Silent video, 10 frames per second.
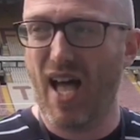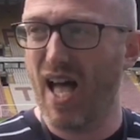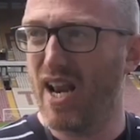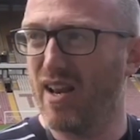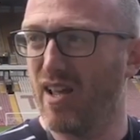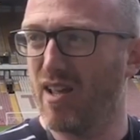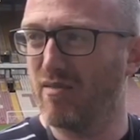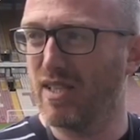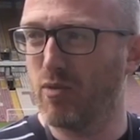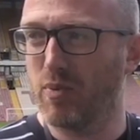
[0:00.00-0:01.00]
and
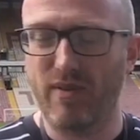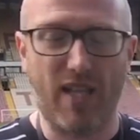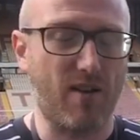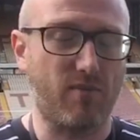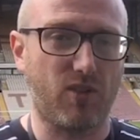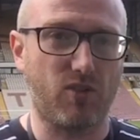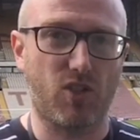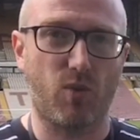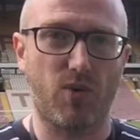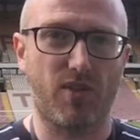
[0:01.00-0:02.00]
Liverpool now look
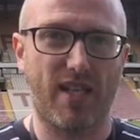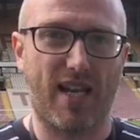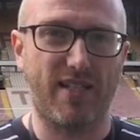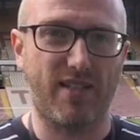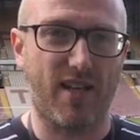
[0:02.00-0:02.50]
towards the United